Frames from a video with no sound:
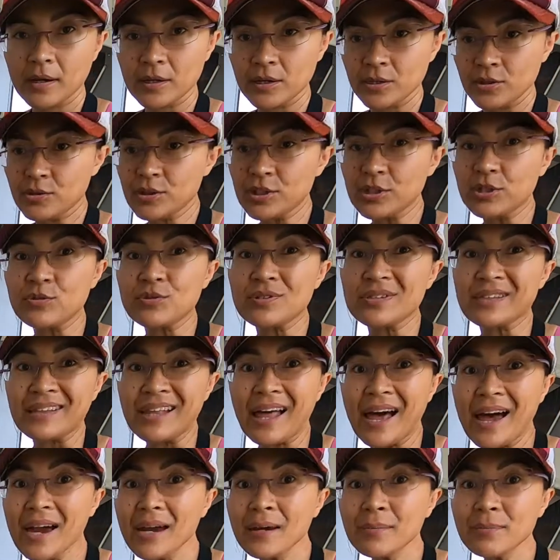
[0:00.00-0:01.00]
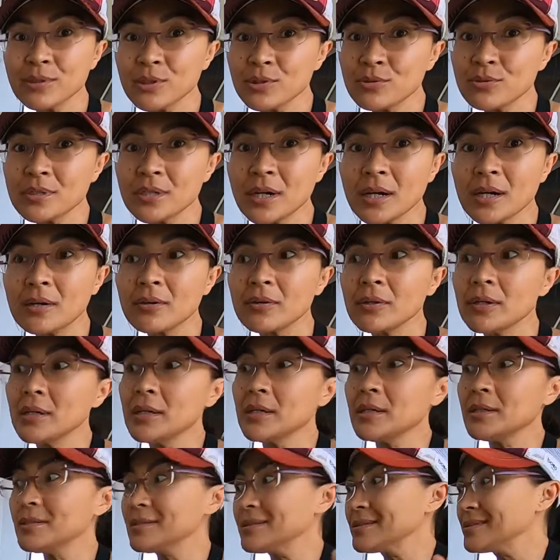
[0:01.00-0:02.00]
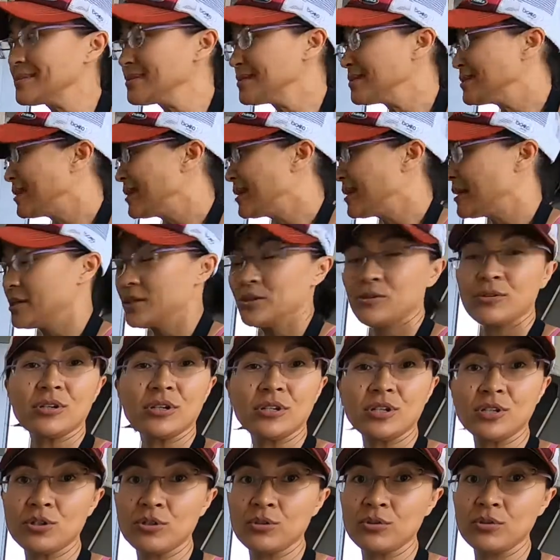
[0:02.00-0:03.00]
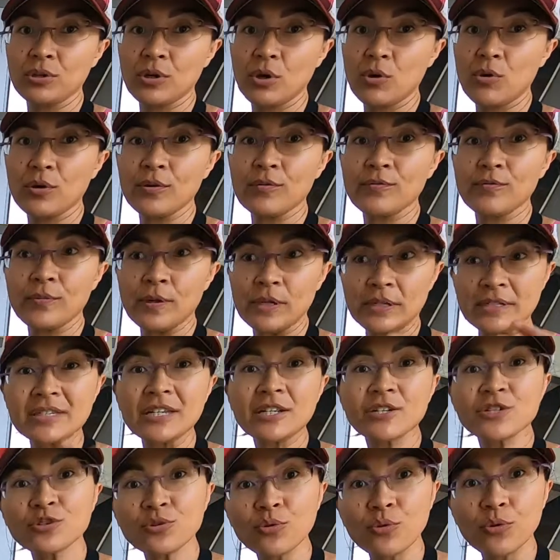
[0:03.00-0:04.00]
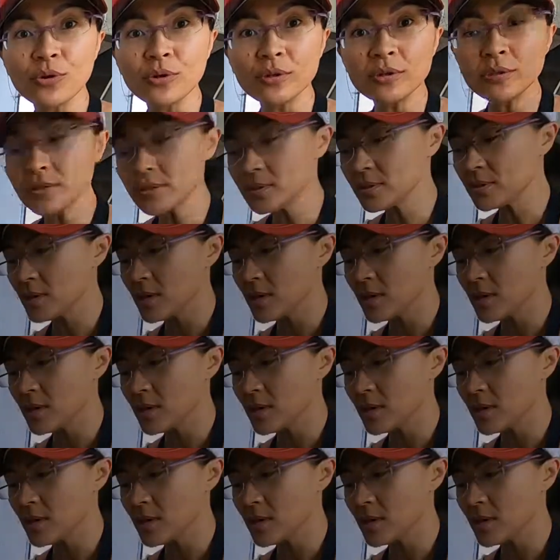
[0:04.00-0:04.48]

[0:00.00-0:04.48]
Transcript: could use lime doTERRA. You could use essential oils.